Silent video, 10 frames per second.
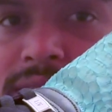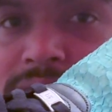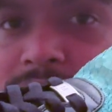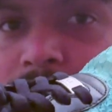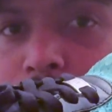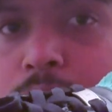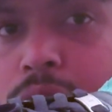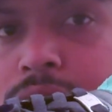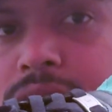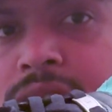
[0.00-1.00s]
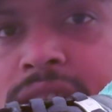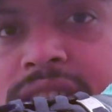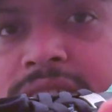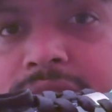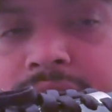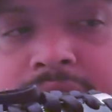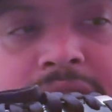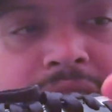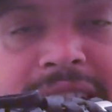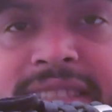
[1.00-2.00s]
this looks, the
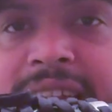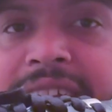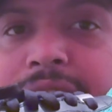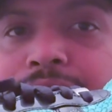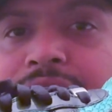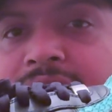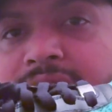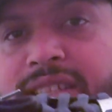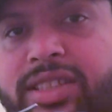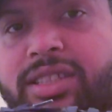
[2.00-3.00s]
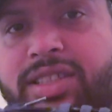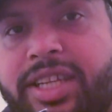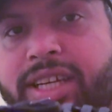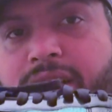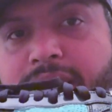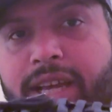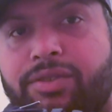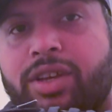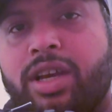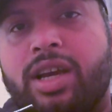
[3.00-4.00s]
aesthetic feel that this sneaker
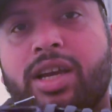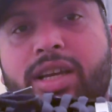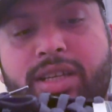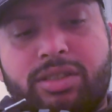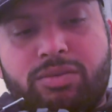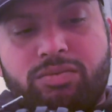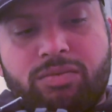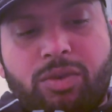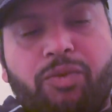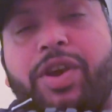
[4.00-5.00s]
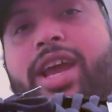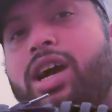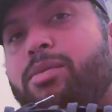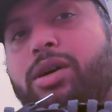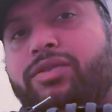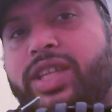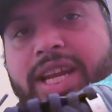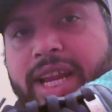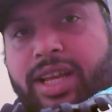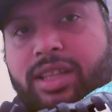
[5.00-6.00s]
gives is way above than
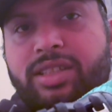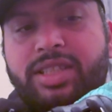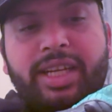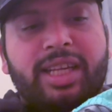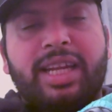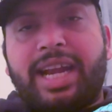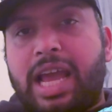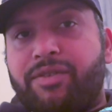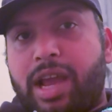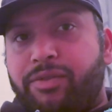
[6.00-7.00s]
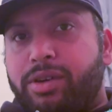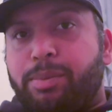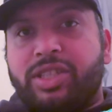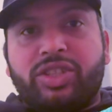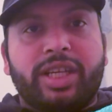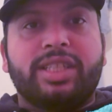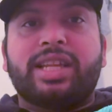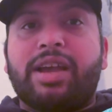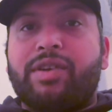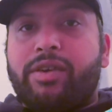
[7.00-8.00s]
any other sneaker that I've ever purchased,
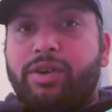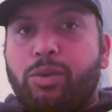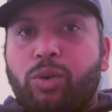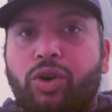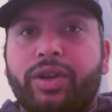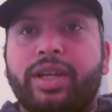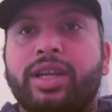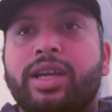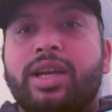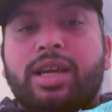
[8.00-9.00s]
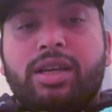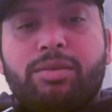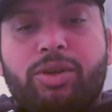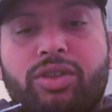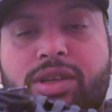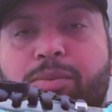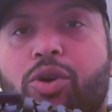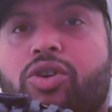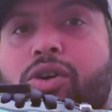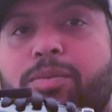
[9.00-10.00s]
I've ever worn. Because the
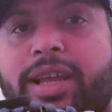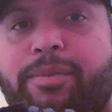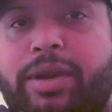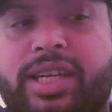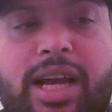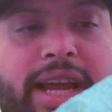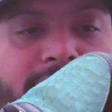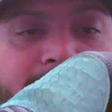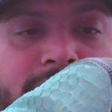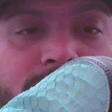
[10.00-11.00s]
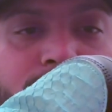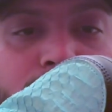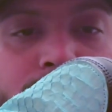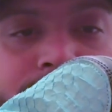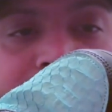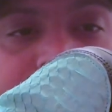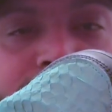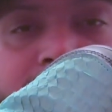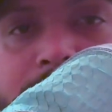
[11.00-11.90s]
more compliment I get whenever I